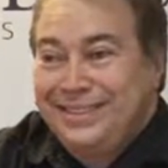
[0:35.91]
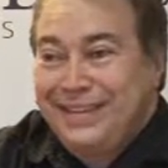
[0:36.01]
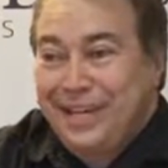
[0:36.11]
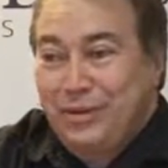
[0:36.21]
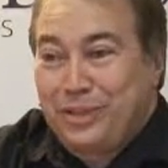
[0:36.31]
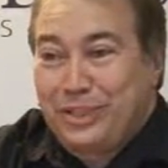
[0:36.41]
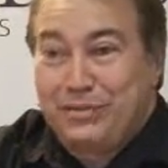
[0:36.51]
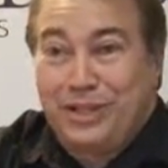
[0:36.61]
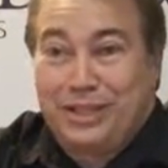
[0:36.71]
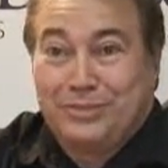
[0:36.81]
not only
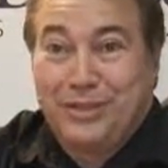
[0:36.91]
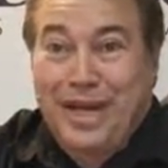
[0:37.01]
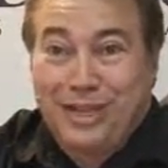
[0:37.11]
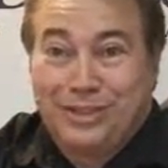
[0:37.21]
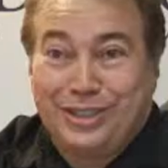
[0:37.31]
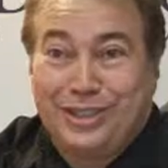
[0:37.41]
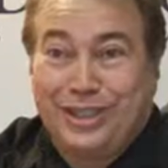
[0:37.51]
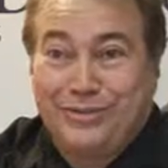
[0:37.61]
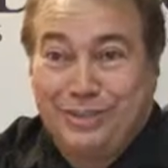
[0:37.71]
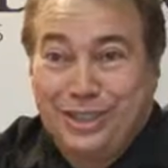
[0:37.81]
of our passion and
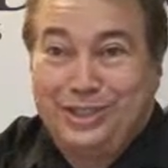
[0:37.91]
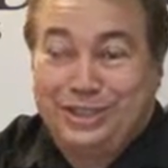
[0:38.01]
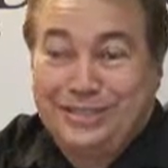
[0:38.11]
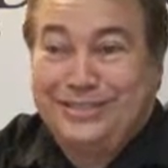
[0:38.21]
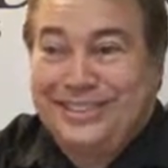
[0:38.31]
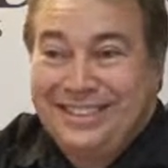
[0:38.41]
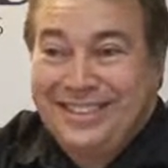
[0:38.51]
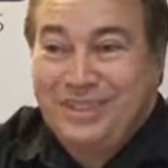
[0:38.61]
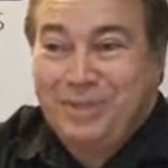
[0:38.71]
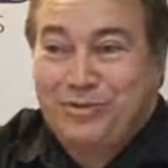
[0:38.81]
our
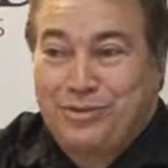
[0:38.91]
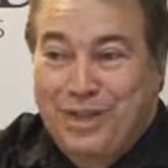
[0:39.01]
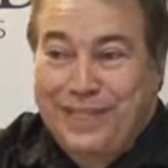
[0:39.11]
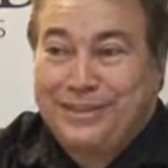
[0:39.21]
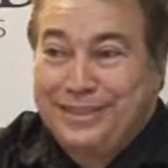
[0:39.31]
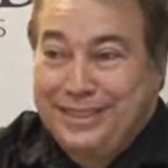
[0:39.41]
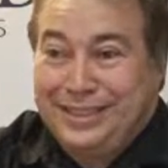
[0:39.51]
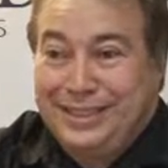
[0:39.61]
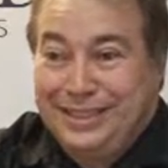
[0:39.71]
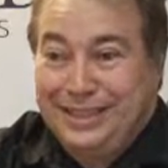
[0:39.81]
vision, but
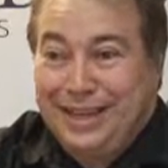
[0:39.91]
frankly,